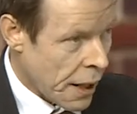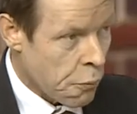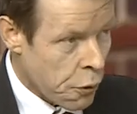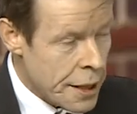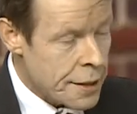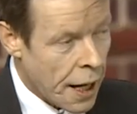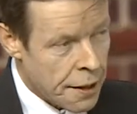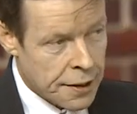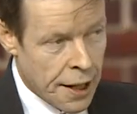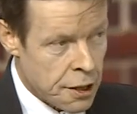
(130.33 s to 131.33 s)
that
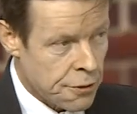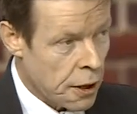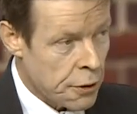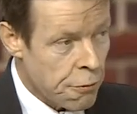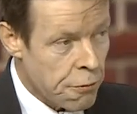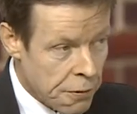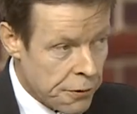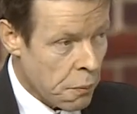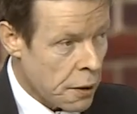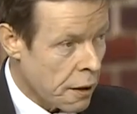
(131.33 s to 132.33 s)
pre-tax cash flow is
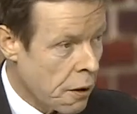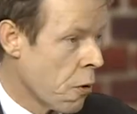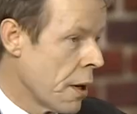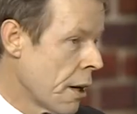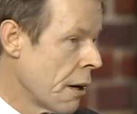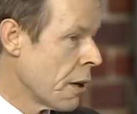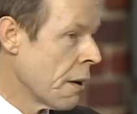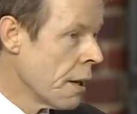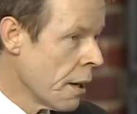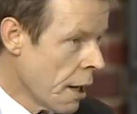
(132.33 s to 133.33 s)
50 million quid
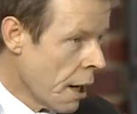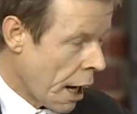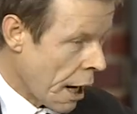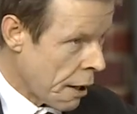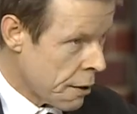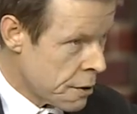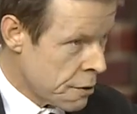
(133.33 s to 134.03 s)
over uh,